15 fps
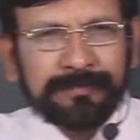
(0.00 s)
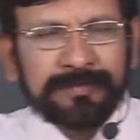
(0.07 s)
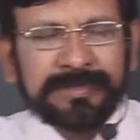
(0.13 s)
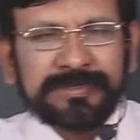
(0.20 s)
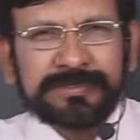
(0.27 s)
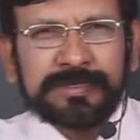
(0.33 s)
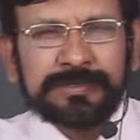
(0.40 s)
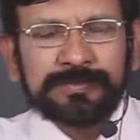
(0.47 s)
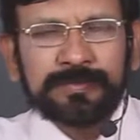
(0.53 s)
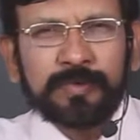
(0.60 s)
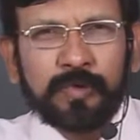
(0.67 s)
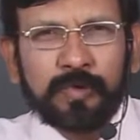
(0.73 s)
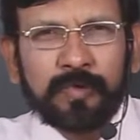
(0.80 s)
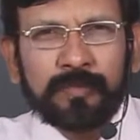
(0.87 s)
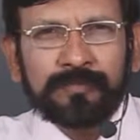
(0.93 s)
Basic
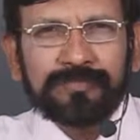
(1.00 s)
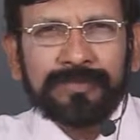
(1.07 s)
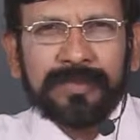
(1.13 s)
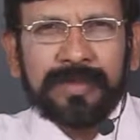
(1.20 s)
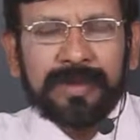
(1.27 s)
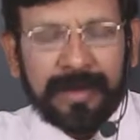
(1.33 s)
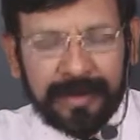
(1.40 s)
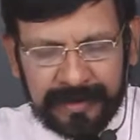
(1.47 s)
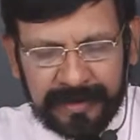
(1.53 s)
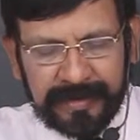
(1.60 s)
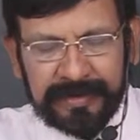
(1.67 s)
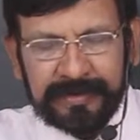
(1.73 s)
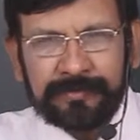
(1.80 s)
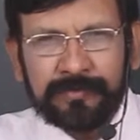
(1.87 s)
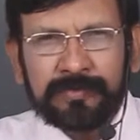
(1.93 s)
School,
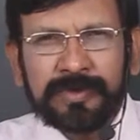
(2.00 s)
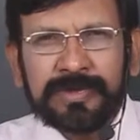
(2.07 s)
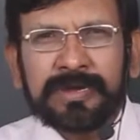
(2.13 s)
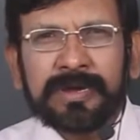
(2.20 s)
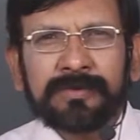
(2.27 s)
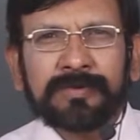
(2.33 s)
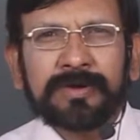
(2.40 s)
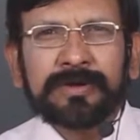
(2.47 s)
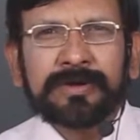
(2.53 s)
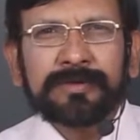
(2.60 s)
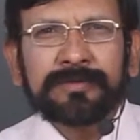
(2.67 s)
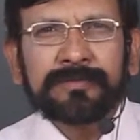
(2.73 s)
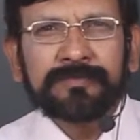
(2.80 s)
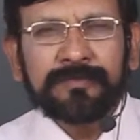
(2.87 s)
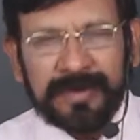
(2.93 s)
already we covered
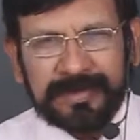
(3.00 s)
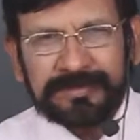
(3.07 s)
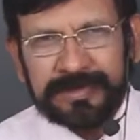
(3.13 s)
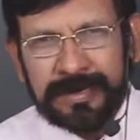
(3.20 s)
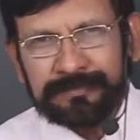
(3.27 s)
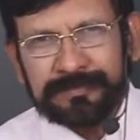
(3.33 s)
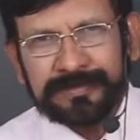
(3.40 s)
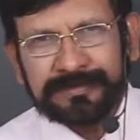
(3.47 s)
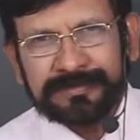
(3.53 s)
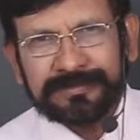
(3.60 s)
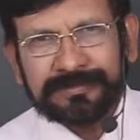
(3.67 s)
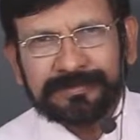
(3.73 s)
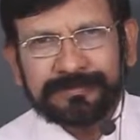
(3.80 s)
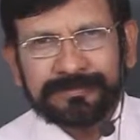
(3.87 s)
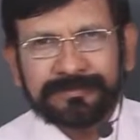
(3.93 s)
5 chapters
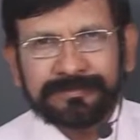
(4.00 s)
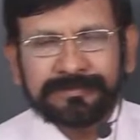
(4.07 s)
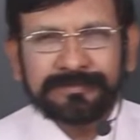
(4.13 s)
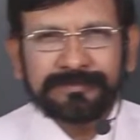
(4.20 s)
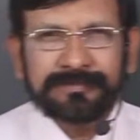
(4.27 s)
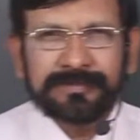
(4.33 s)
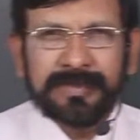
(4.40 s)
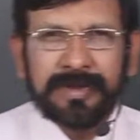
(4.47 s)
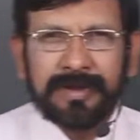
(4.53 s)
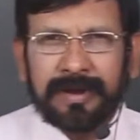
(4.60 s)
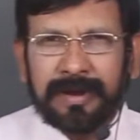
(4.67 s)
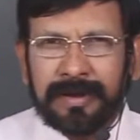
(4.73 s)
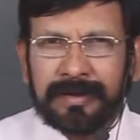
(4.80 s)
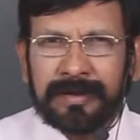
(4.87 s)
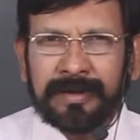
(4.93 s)

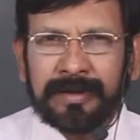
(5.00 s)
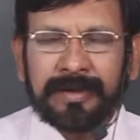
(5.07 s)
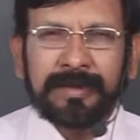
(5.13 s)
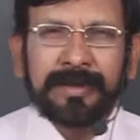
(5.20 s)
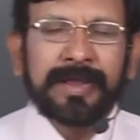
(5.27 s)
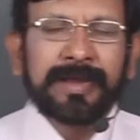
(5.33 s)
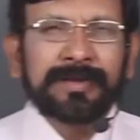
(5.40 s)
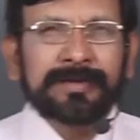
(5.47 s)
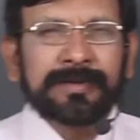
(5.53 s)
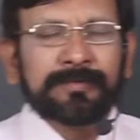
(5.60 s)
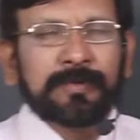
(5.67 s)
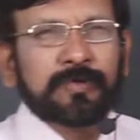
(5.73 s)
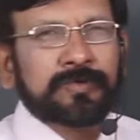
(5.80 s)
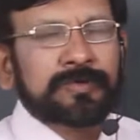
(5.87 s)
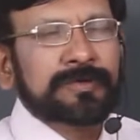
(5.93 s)
and learnt
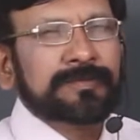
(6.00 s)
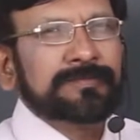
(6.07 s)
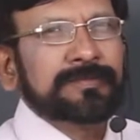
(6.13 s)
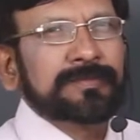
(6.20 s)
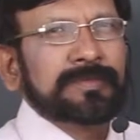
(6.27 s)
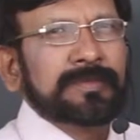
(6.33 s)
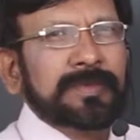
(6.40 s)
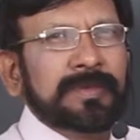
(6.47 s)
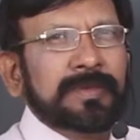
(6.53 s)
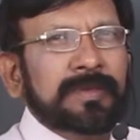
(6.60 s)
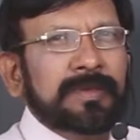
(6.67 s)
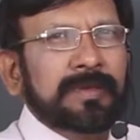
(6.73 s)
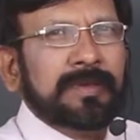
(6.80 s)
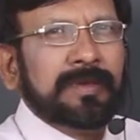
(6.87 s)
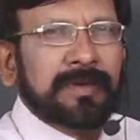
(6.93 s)
about
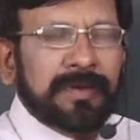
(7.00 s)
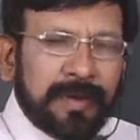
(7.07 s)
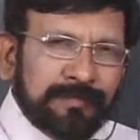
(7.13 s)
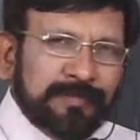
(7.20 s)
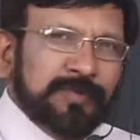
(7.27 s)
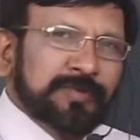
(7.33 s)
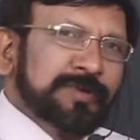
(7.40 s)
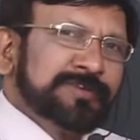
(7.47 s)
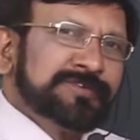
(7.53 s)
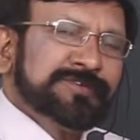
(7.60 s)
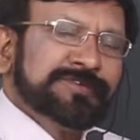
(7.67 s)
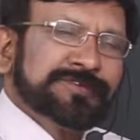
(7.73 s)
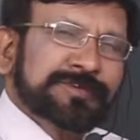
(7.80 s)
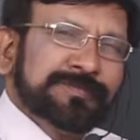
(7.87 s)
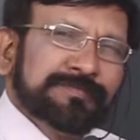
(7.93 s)
computer
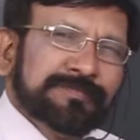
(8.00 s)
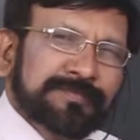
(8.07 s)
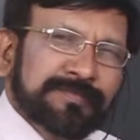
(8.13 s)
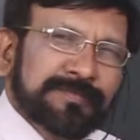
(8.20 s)
system,